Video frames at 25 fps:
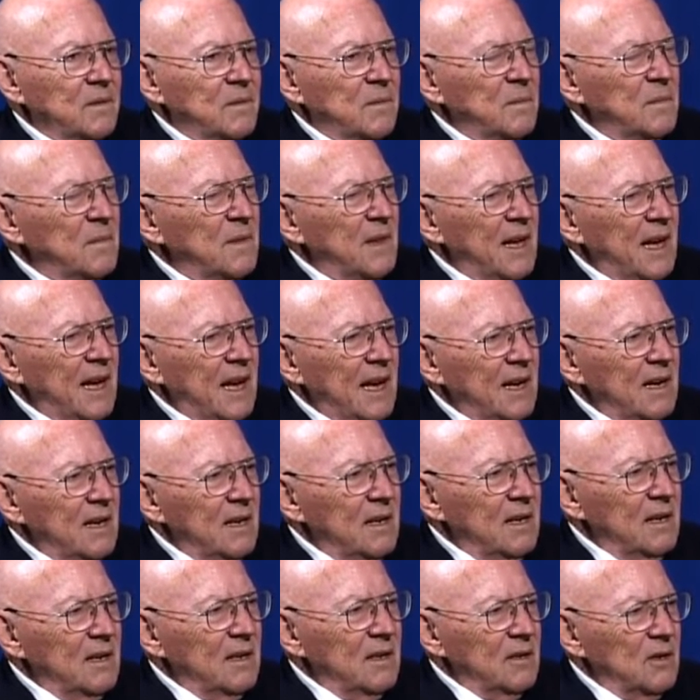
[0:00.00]
they
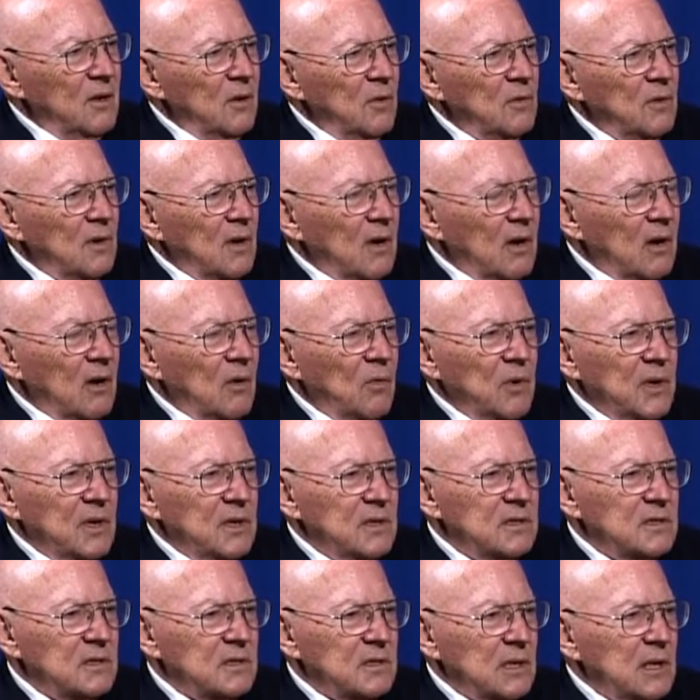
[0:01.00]
don't always
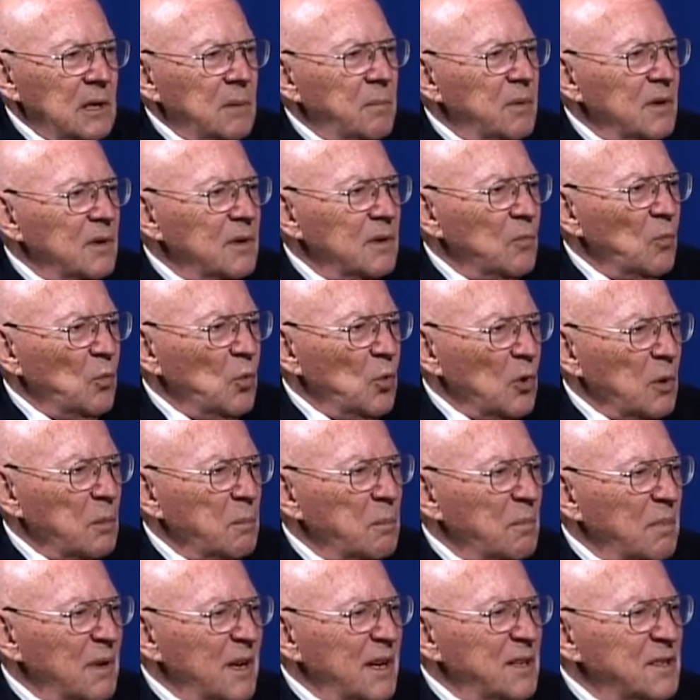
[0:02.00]
sleep in warm
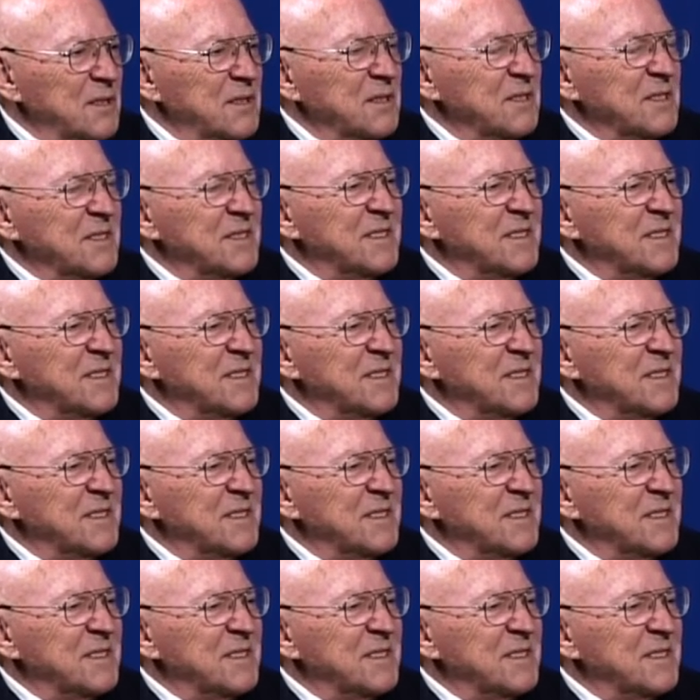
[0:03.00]
places.